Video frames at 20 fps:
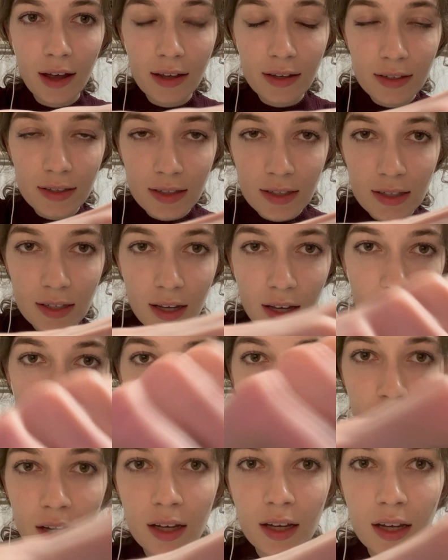as
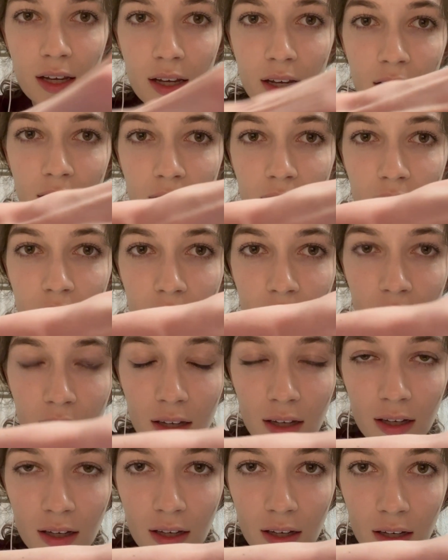I
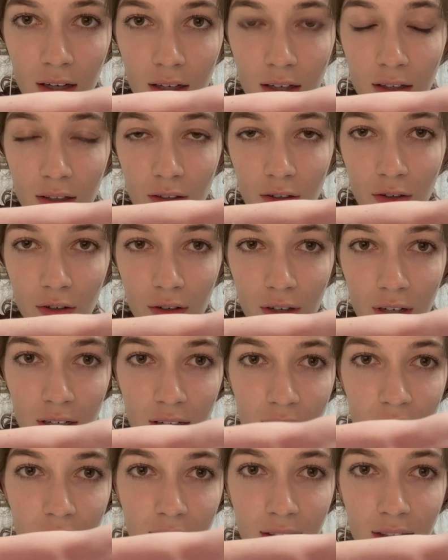
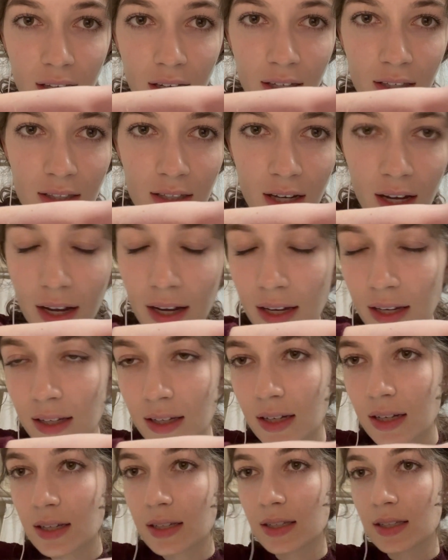increase the
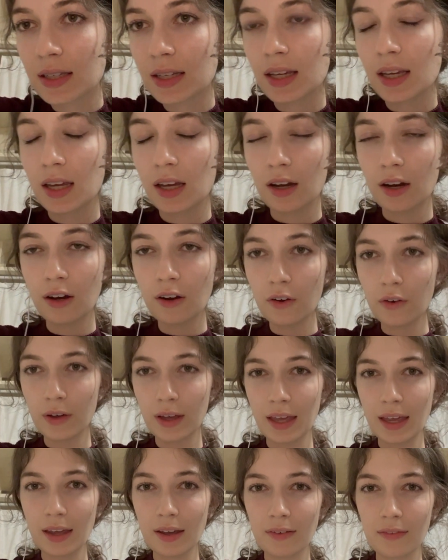tightness here.
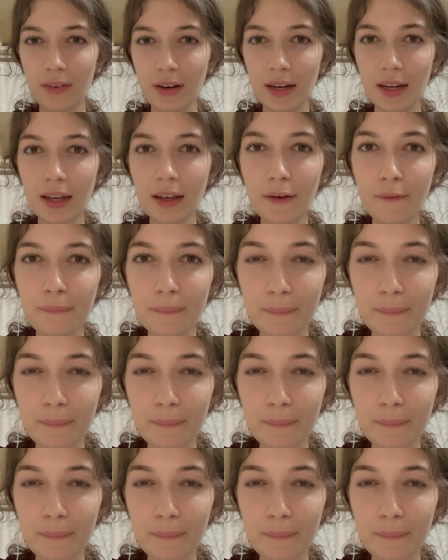Okay, ready?